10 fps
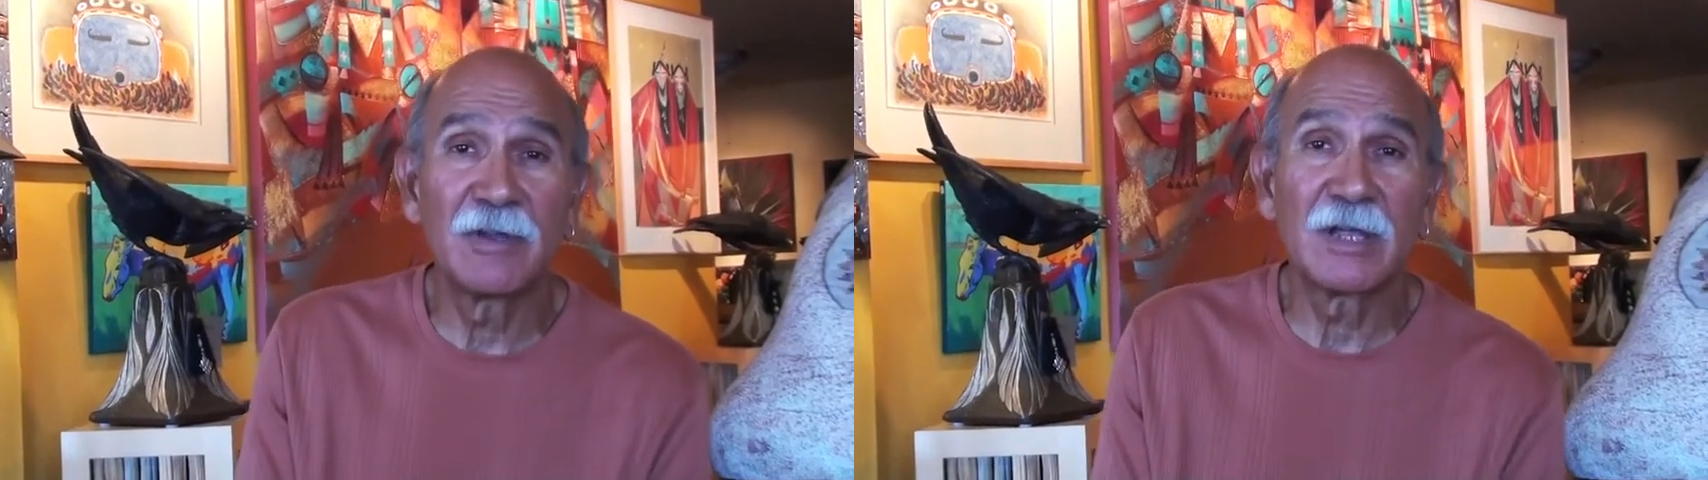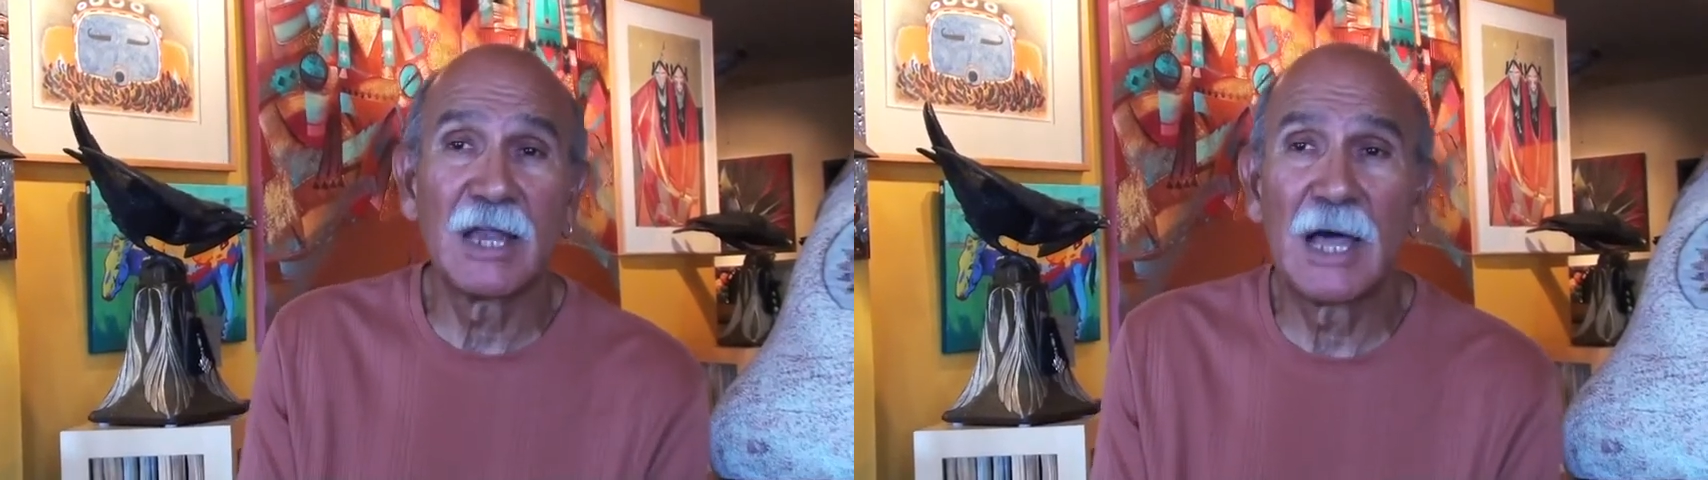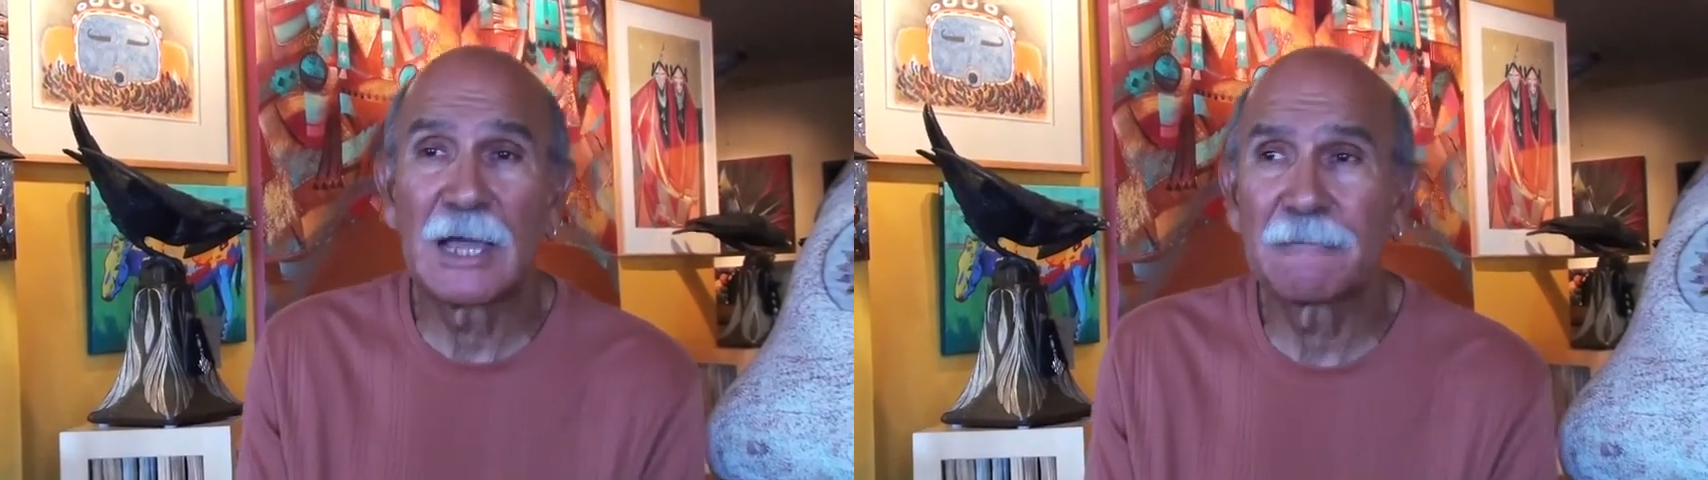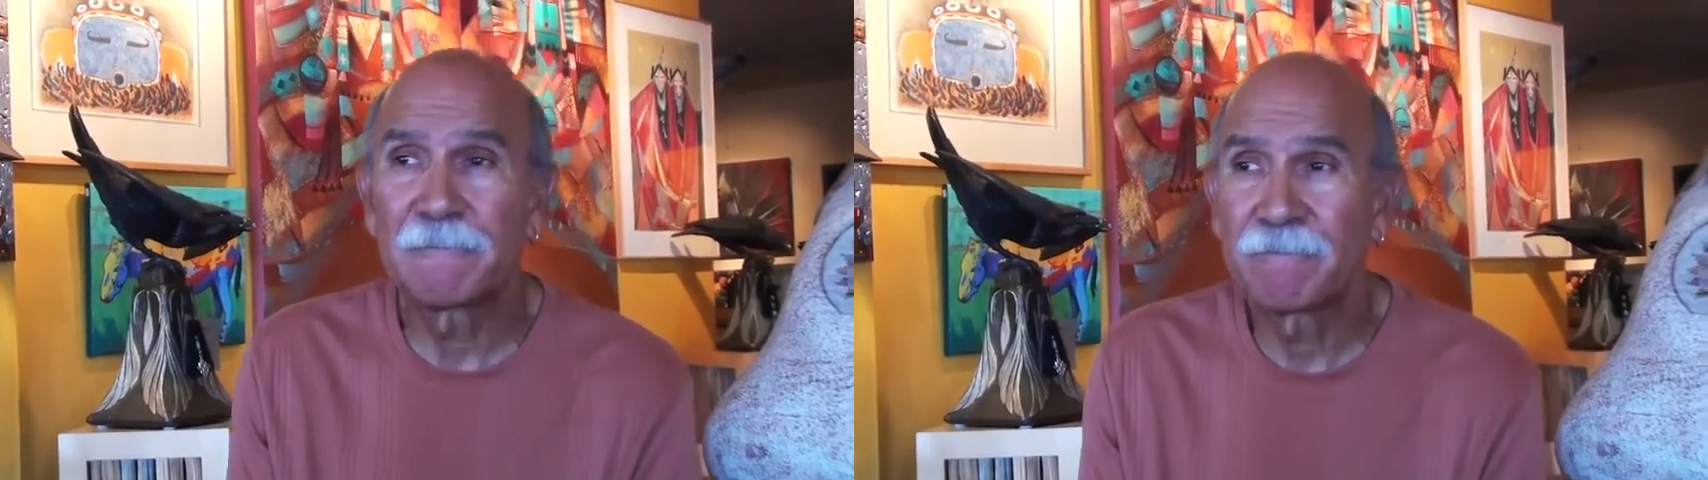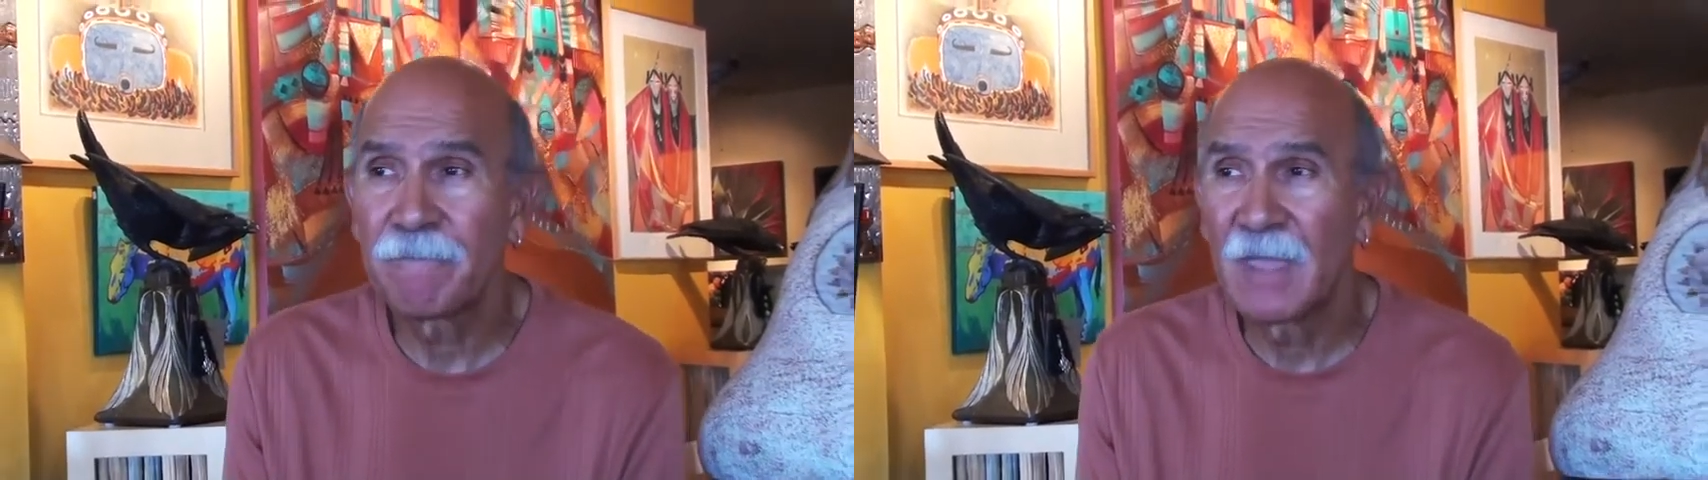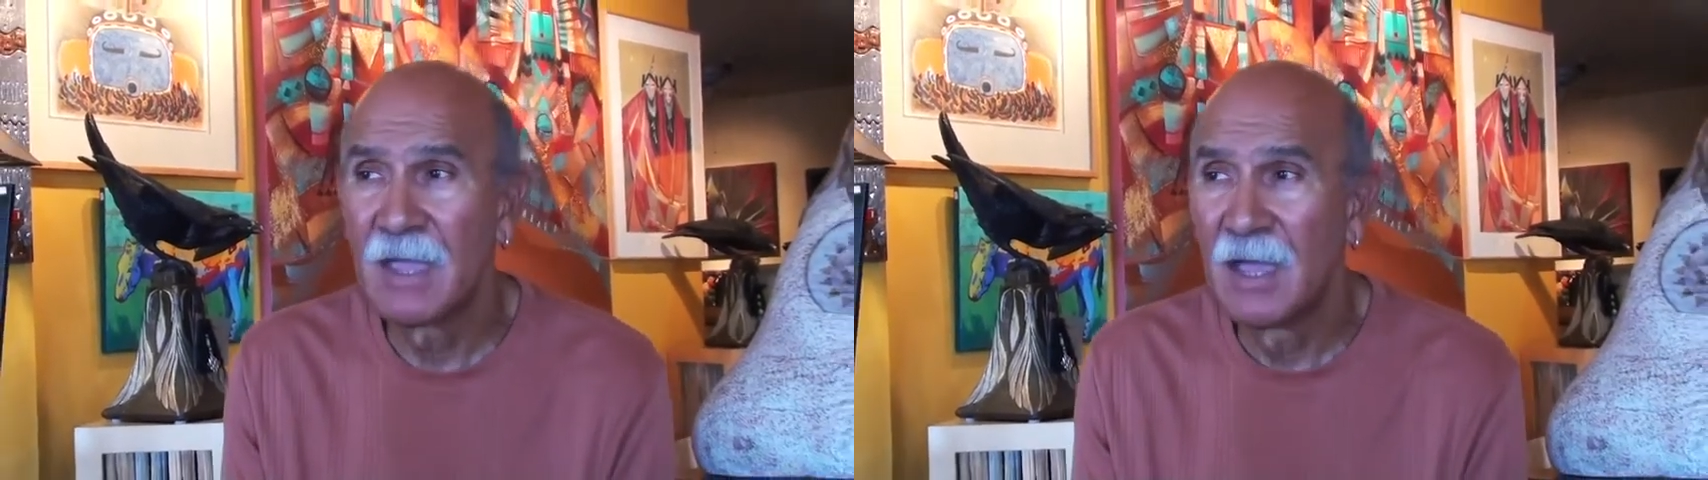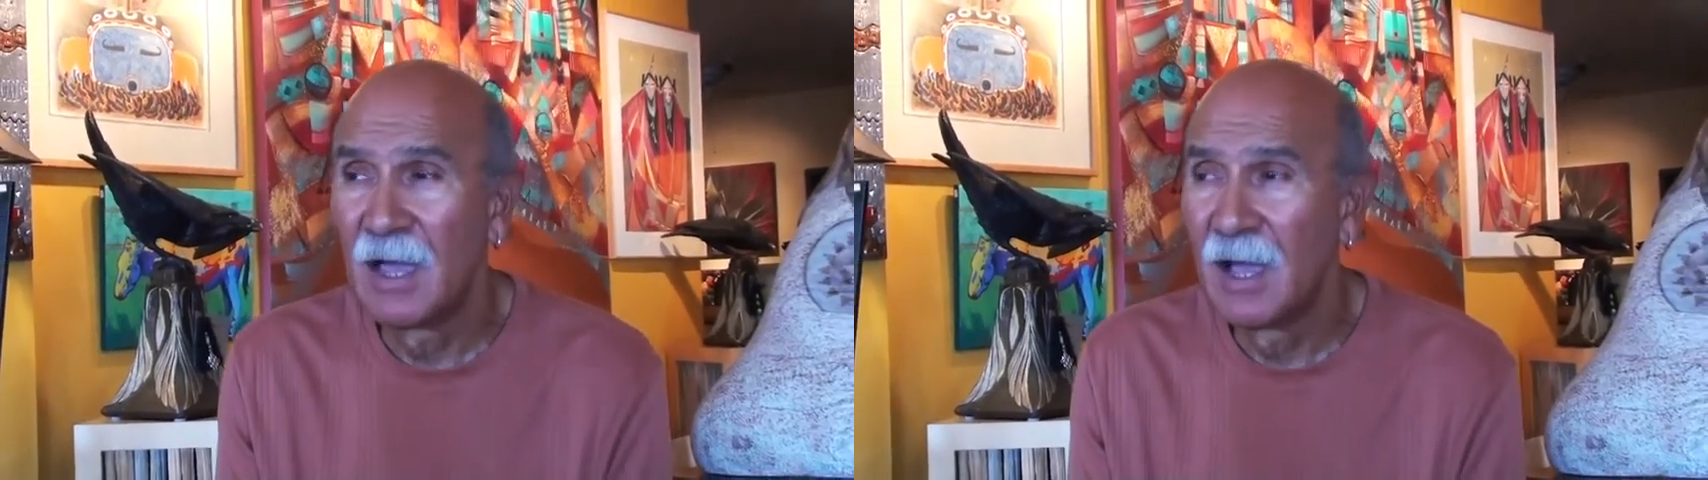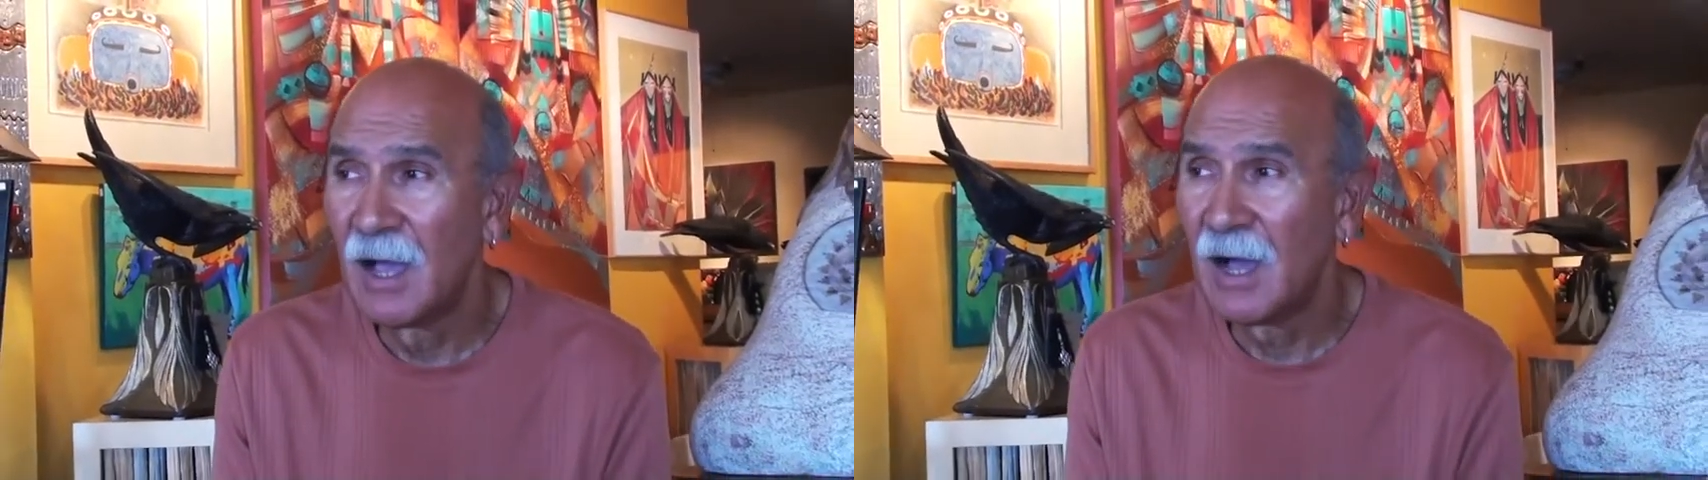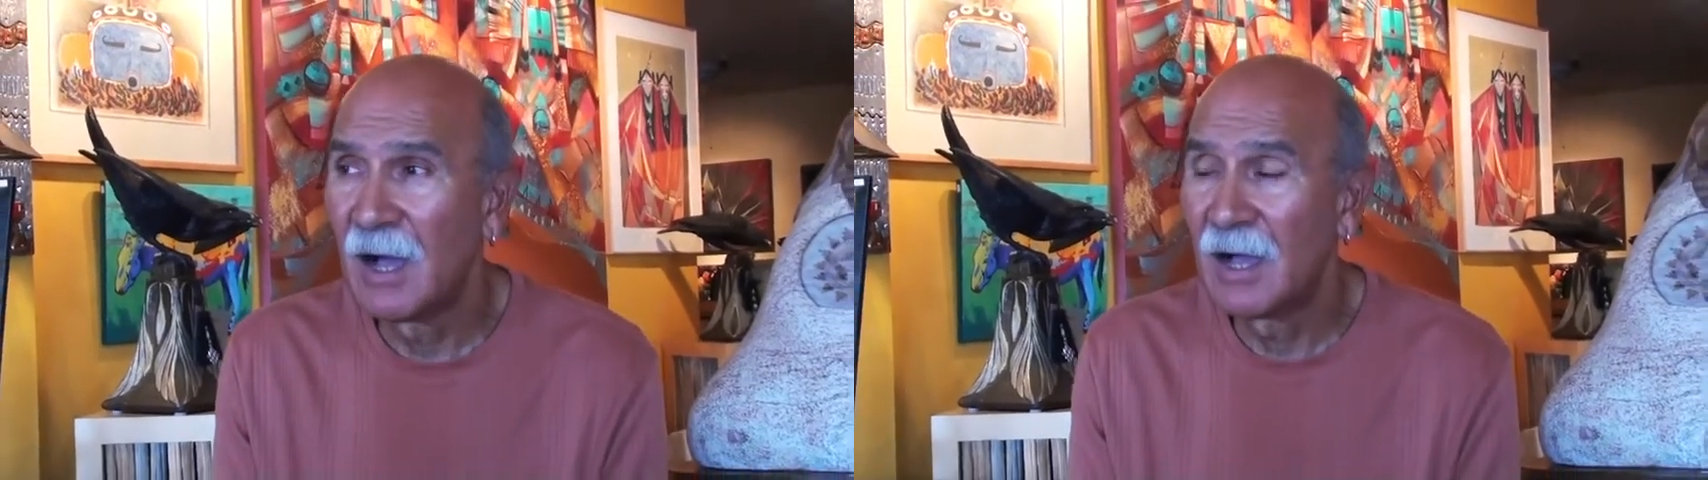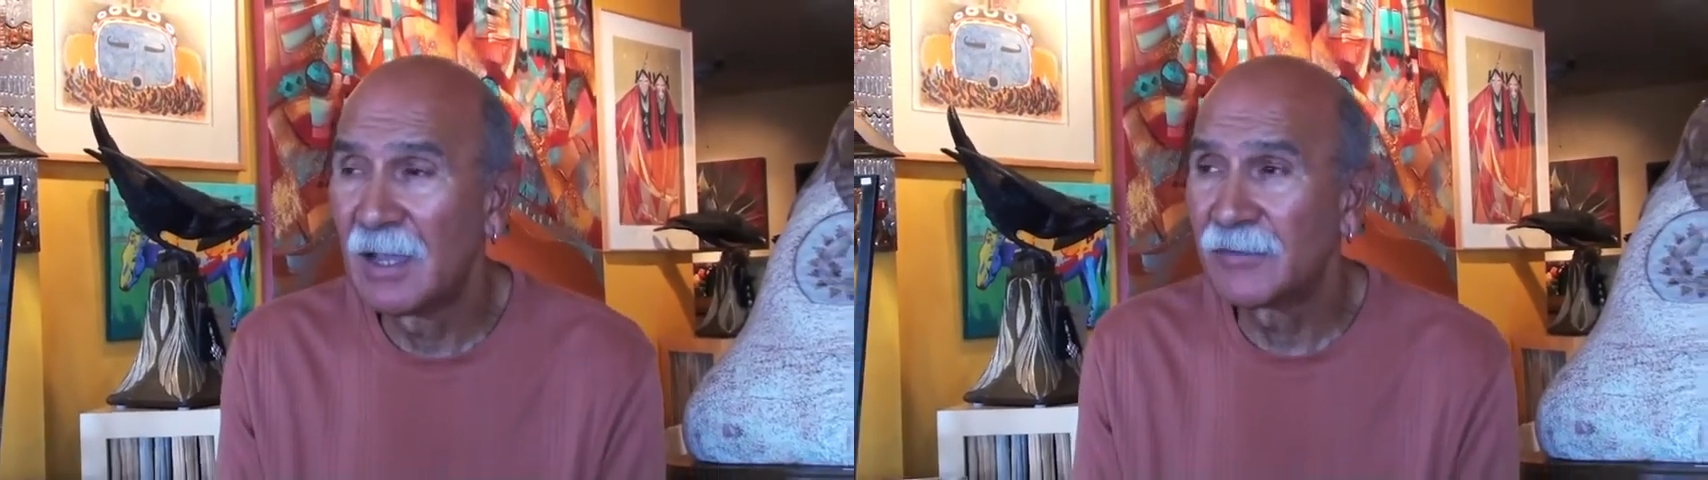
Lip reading: o'clock.